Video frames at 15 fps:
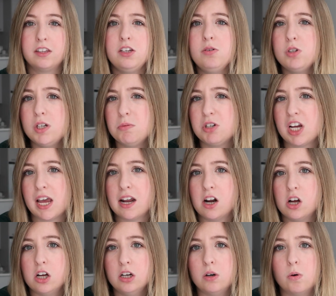the YouTube
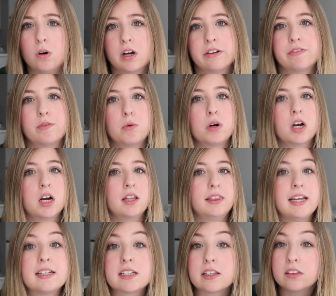channel or for
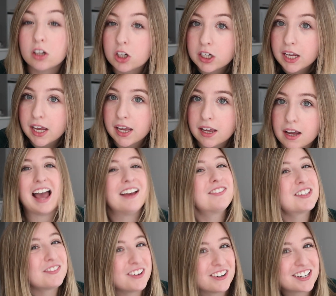LinkedIn Learning, I have
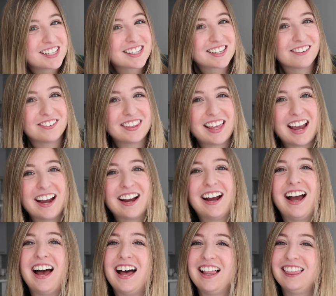some courses over
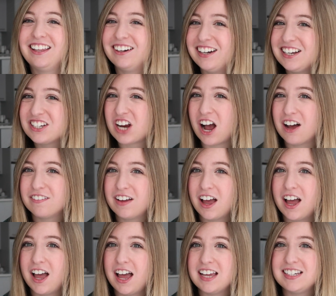there. Uh, Learning
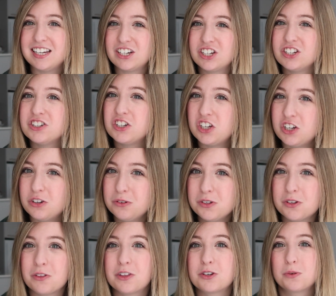Java Edition 2,
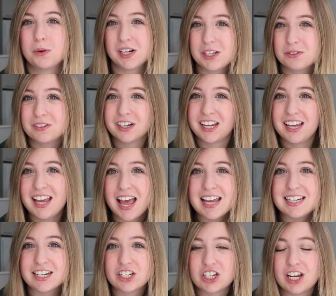so the 2020
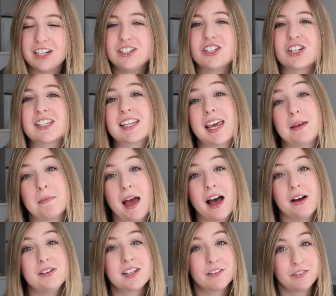edition just came
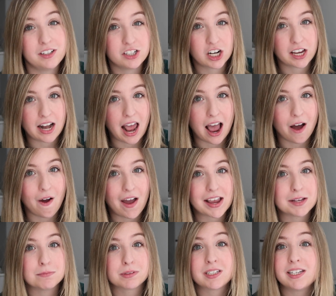out. Definitely check it out. I
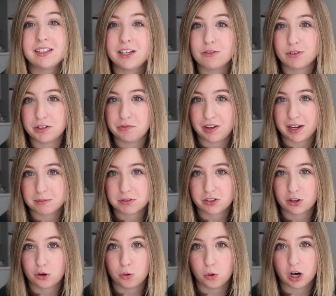completely revamped
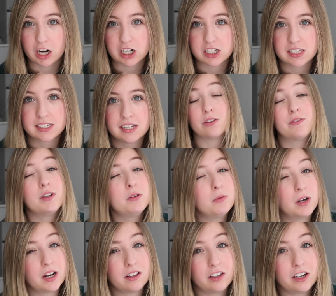the course. So if you
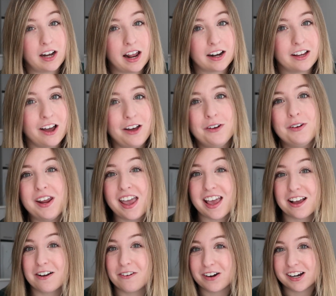want to learn how to code
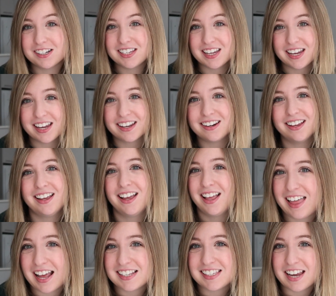in quarantine,
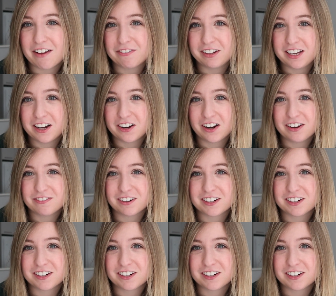that's definitely a great